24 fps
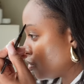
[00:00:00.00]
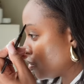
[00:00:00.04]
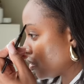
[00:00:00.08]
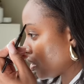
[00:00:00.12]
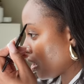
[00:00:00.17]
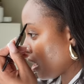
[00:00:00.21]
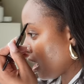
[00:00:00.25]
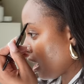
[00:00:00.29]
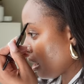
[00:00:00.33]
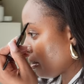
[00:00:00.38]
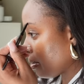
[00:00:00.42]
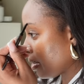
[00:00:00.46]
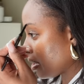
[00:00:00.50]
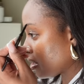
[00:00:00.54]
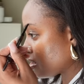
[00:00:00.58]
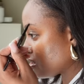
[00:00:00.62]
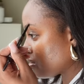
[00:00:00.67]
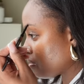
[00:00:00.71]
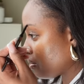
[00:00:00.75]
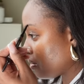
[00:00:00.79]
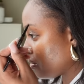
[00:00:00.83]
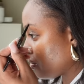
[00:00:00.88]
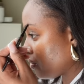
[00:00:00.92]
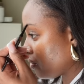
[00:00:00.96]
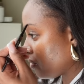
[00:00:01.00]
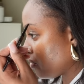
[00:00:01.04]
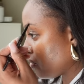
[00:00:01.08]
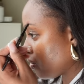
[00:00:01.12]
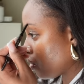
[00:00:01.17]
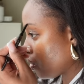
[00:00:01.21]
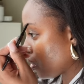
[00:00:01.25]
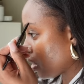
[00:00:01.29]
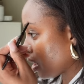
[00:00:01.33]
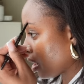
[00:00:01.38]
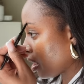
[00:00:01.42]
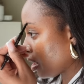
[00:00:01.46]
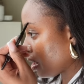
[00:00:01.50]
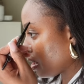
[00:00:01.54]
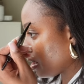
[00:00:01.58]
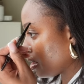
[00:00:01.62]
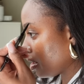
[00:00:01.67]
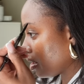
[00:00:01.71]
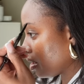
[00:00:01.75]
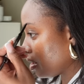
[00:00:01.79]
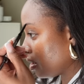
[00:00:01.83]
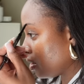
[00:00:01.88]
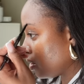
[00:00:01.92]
do your eyebrows before